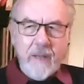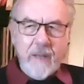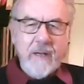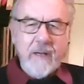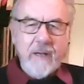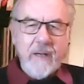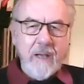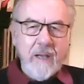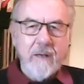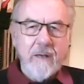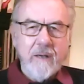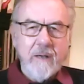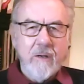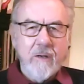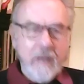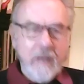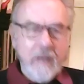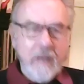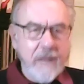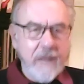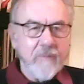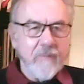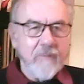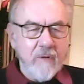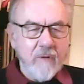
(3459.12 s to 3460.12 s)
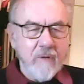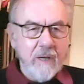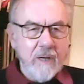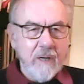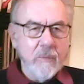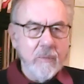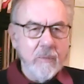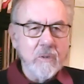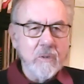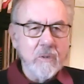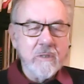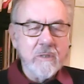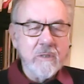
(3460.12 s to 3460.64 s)
how to look after animals.
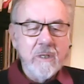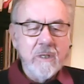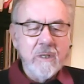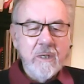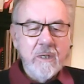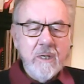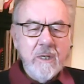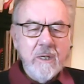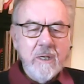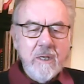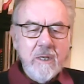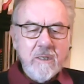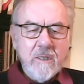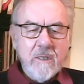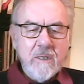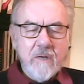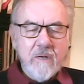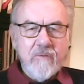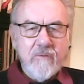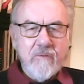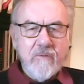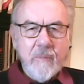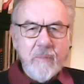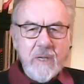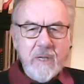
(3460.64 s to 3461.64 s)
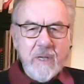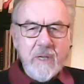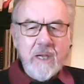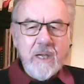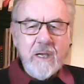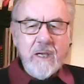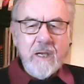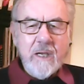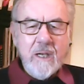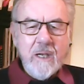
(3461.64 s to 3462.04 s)
So for me,